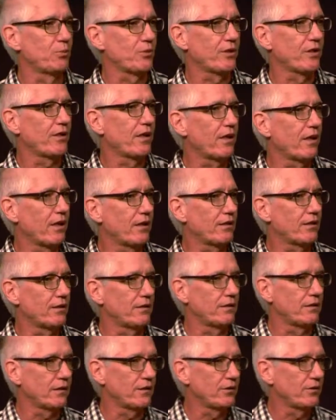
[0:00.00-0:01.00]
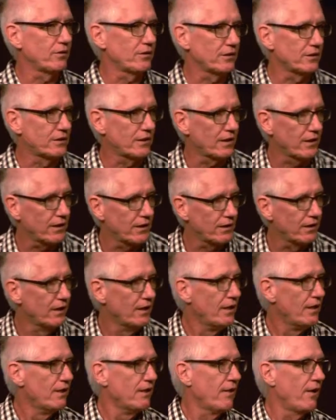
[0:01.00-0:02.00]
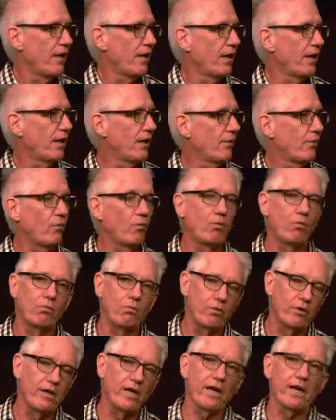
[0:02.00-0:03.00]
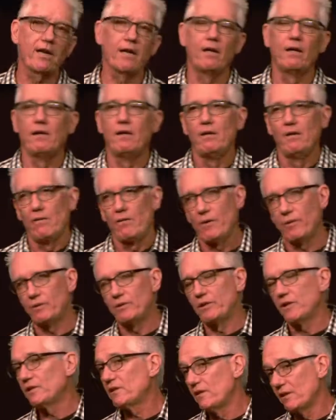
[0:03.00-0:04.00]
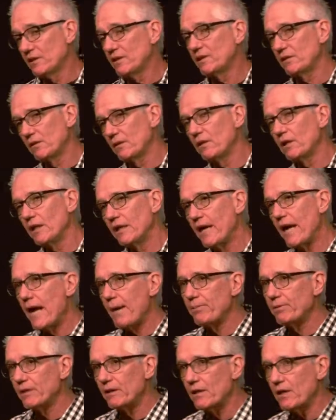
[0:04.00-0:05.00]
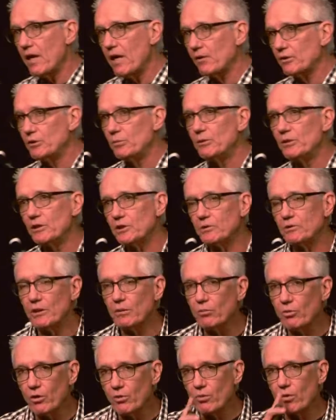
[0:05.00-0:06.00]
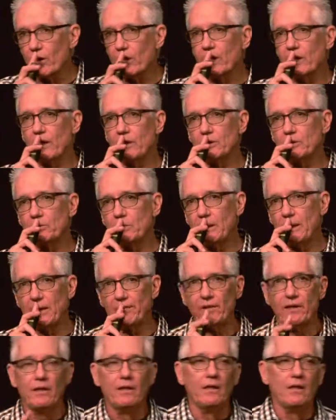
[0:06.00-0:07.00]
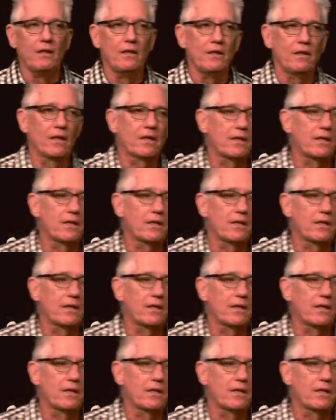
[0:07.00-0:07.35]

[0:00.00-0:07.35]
with God that, that you can tell. Uh, we had a, there was this, this thing happened in college ministry. On more than one occasion, we'd have a, a